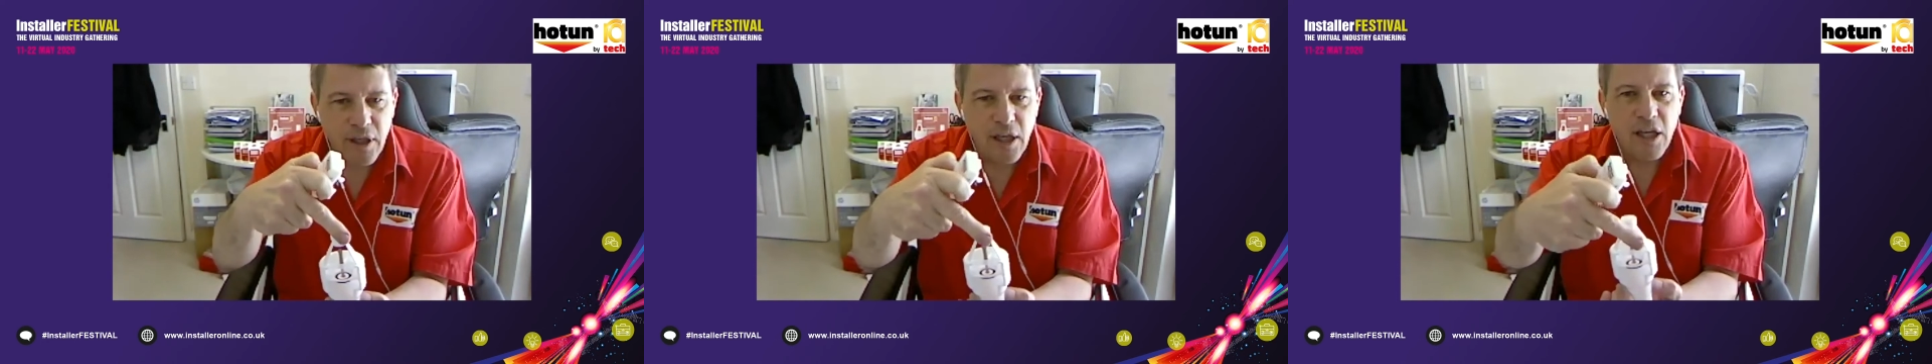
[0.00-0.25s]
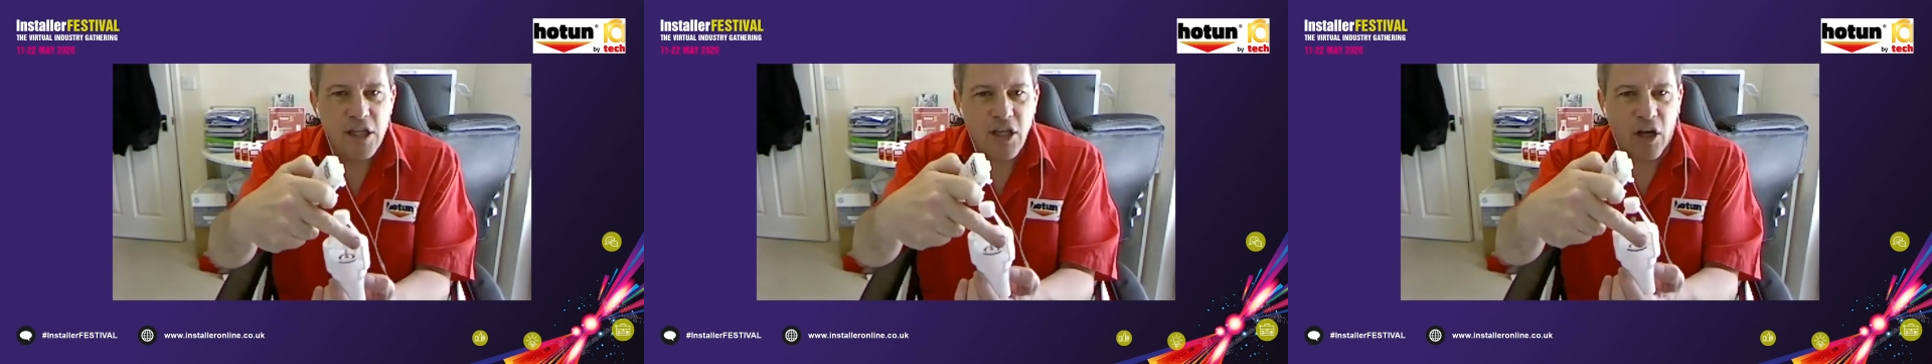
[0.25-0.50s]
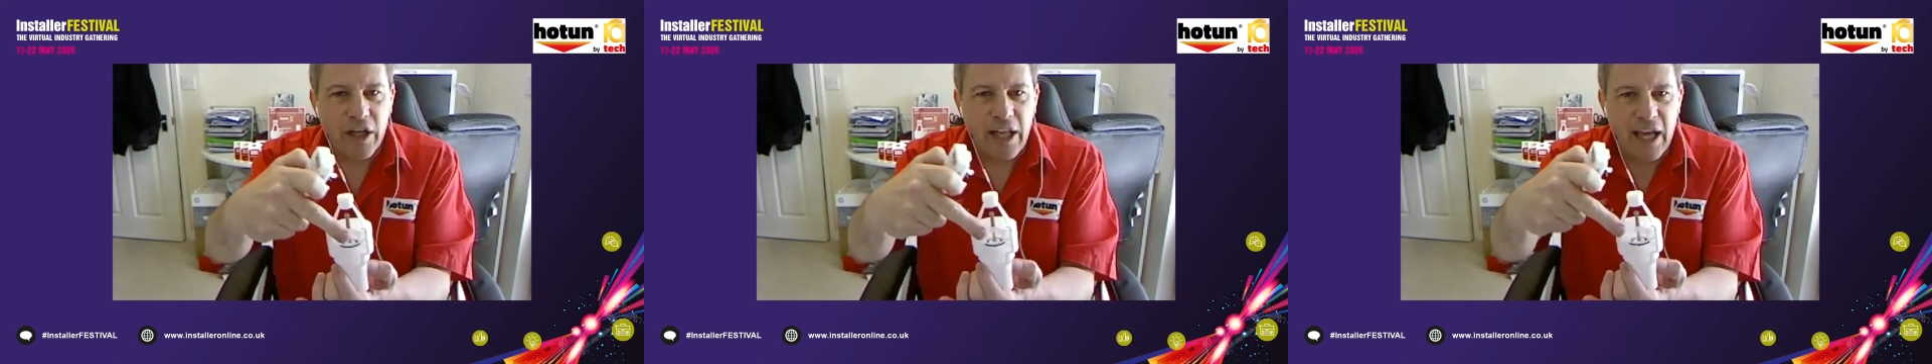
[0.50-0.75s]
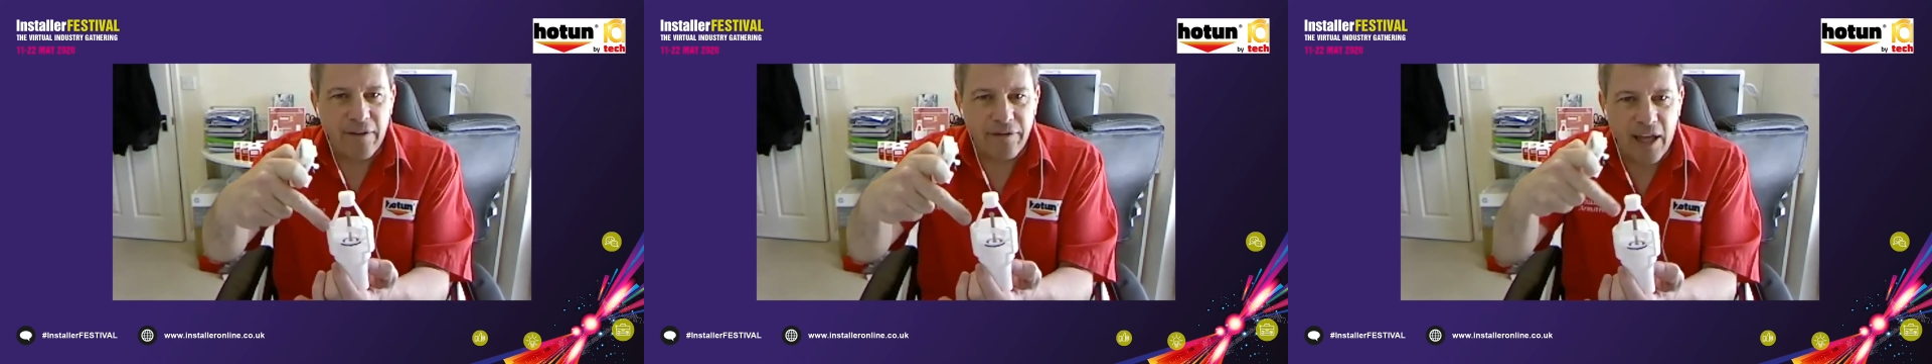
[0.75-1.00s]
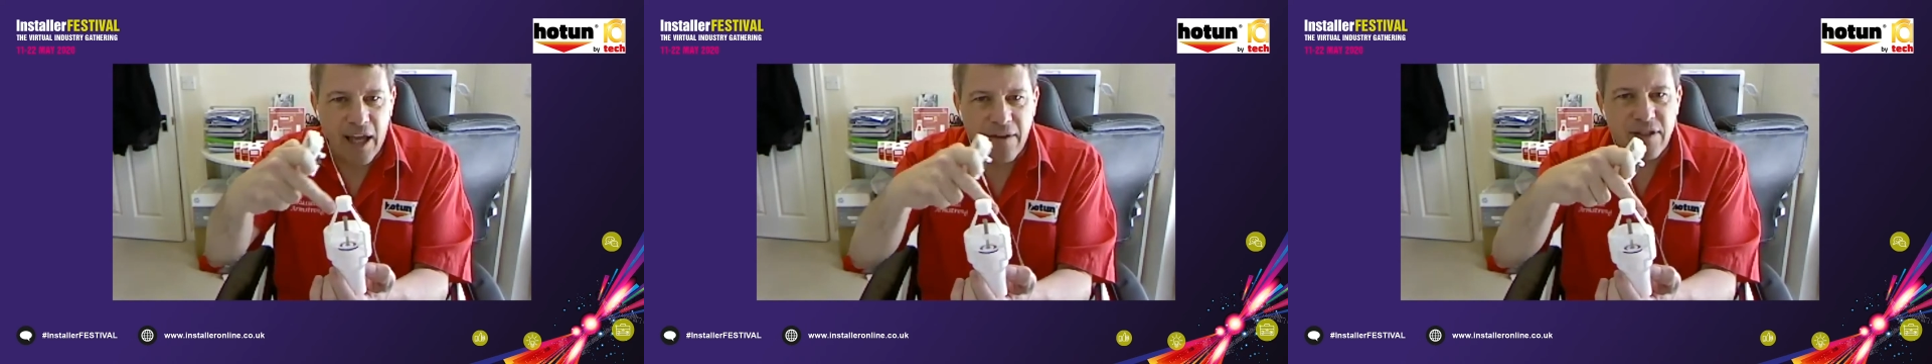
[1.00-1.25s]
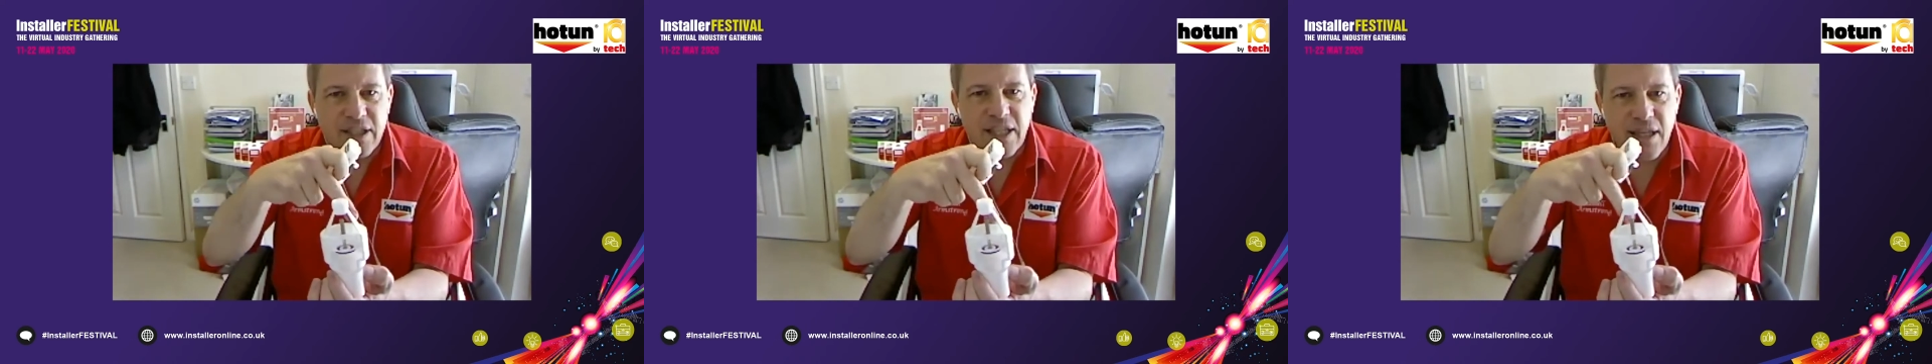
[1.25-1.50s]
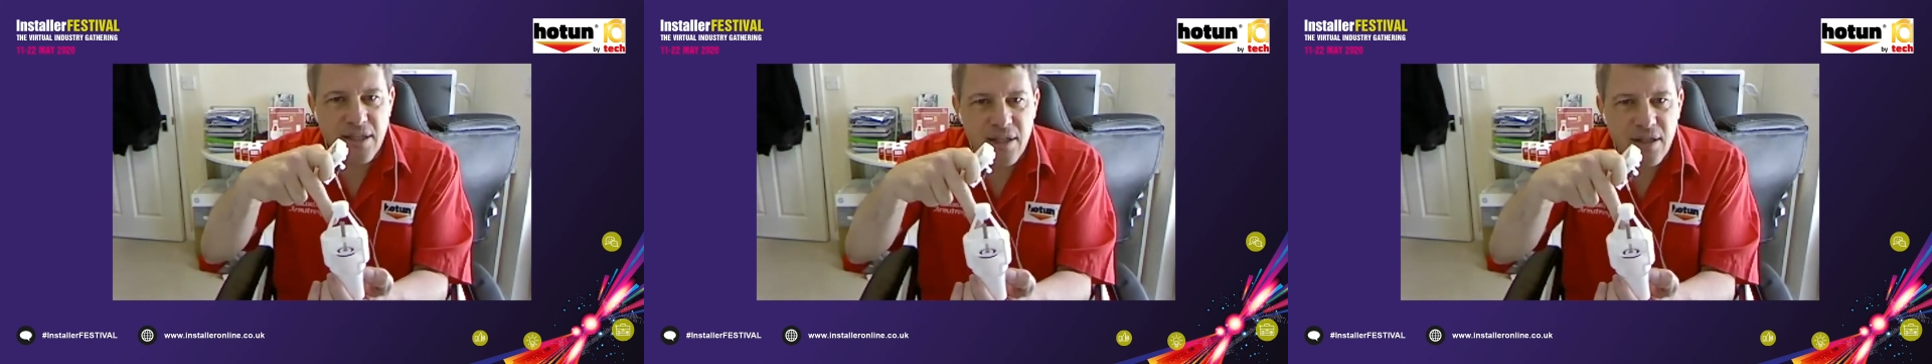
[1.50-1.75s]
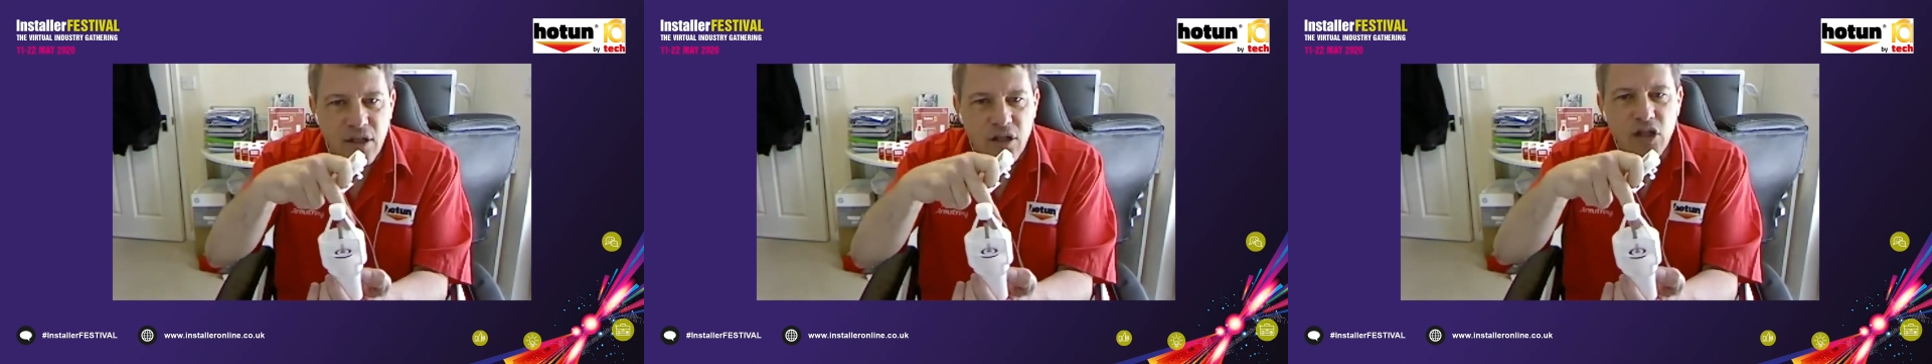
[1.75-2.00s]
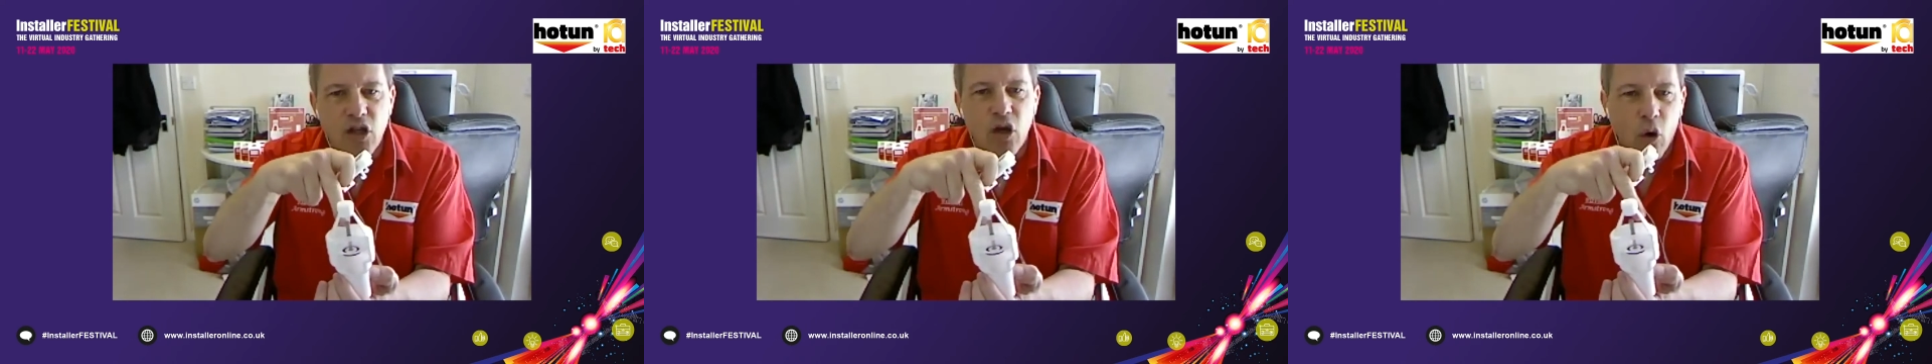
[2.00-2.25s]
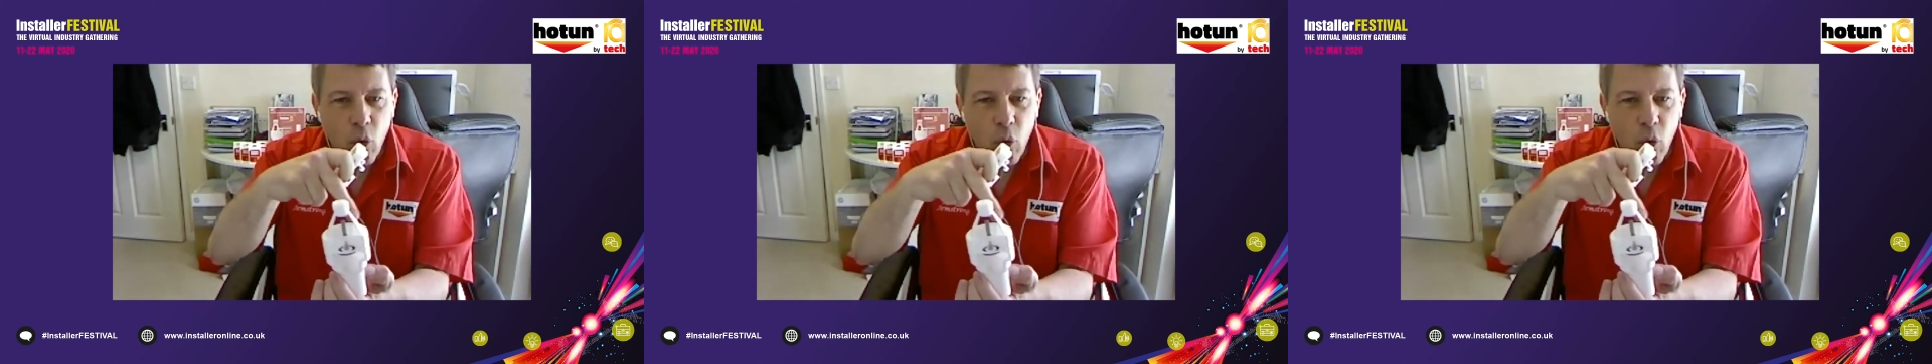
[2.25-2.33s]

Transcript: So I'd have to have sensors